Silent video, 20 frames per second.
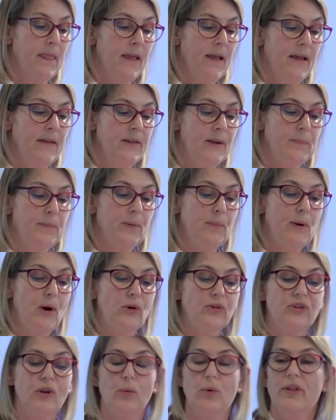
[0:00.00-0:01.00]
The
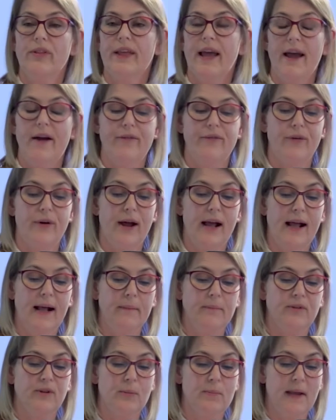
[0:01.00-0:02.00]
proposal will therefore
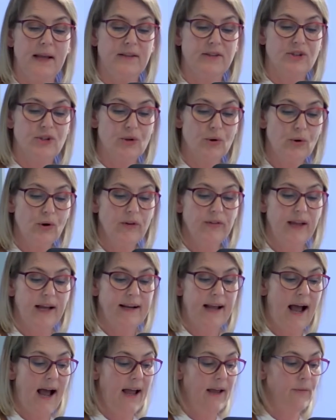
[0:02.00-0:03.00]
help to make sure that
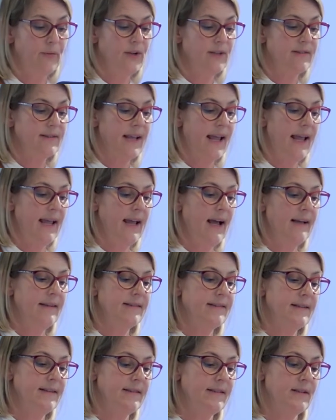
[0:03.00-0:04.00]
high-risk AI
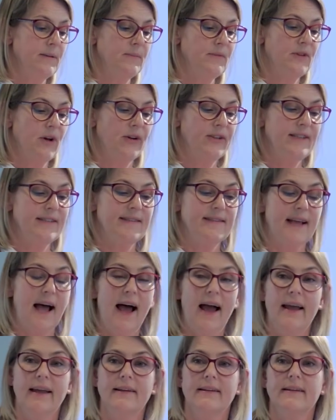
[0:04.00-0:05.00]
systems are
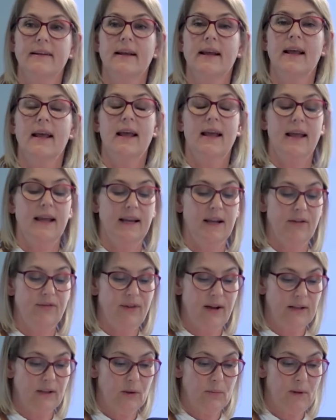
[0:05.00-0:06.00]
designed in a
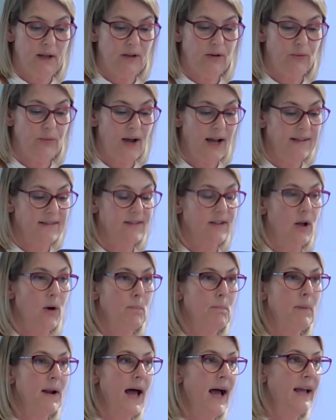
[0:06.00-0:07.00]
fundamental rights
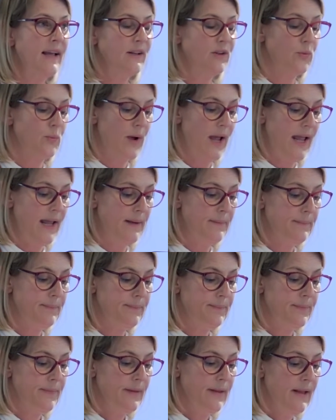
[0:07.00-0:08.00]
compliant way.
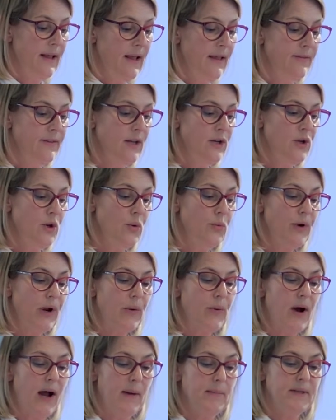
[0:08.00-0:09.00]
The new
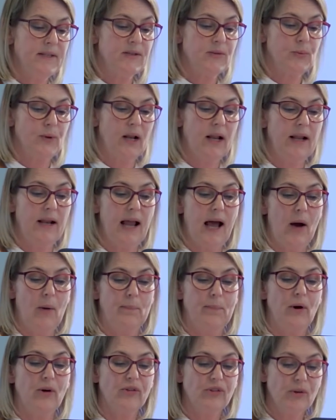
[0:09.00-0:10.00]
requirements will allow
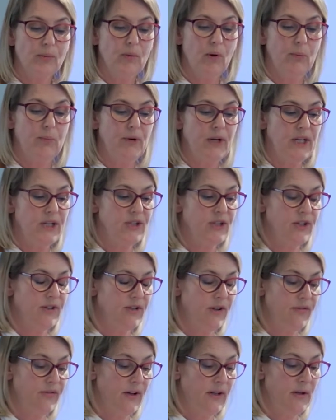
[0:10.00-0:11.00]
possible breaches
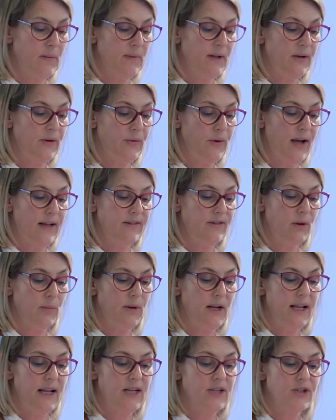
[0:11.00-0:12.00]
of fundamental rights
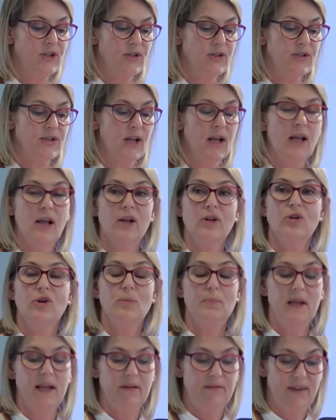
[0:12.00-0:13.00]
obligations to
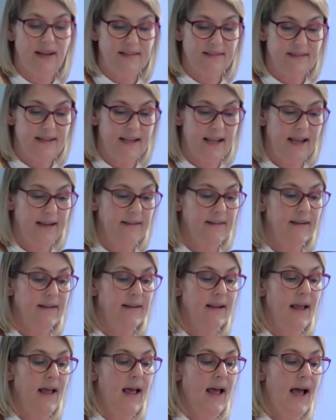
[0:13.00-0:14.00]
be
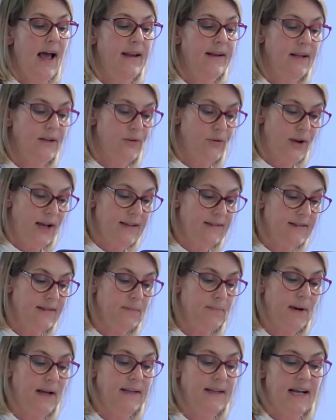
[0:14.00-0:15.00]
investigated and
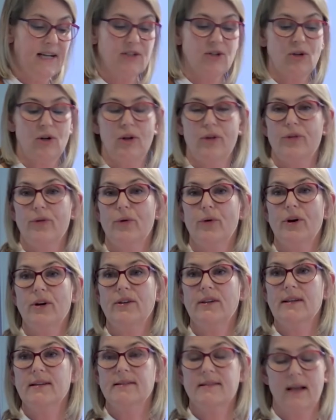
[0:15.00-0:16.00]
addressed by national
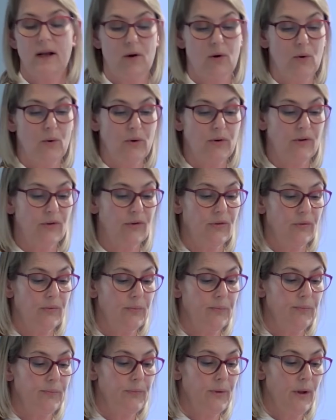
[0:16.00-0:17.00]
authorities and courts.
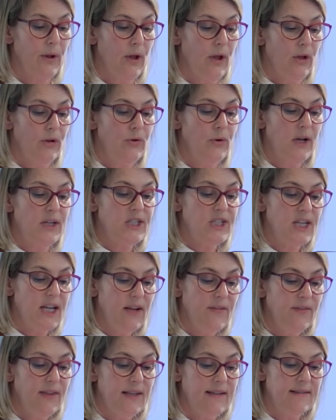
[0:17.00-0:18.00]
To
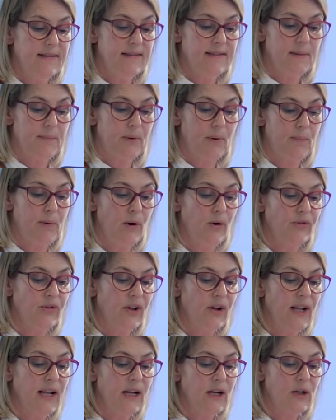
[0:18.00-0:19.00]
achieve this, the
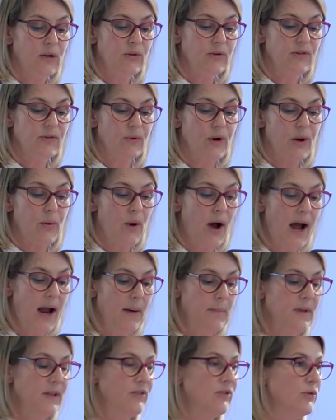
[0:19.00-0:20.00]
proposal includes
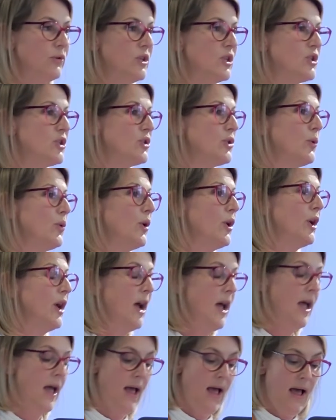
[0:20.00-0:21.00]
requirements to ensure
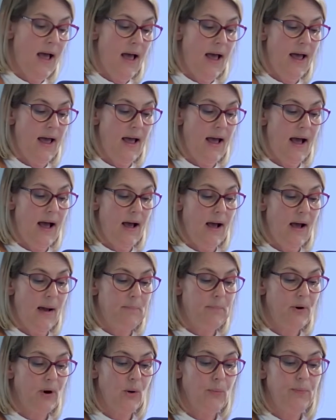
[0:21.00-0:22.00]

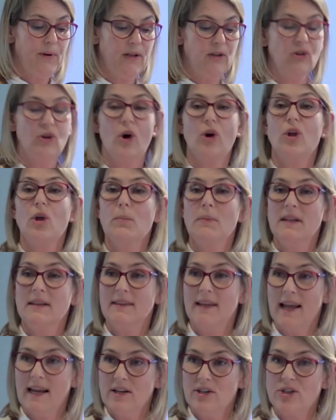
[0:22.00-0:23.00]
appropriate
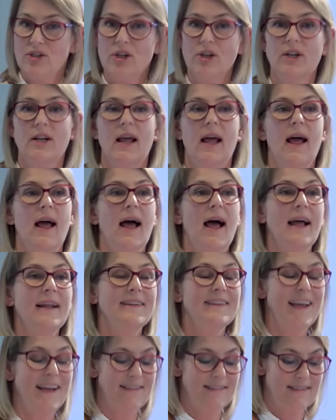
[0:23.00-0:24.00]
documentation and
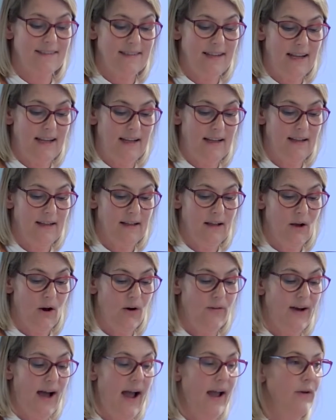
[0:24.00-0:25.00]
testing
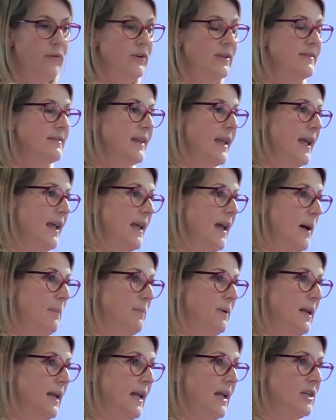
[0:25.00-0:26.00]
of high-risk AI
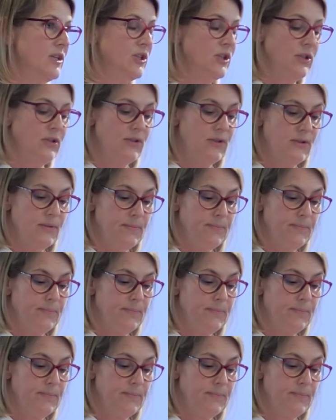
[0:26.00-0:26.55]
applications.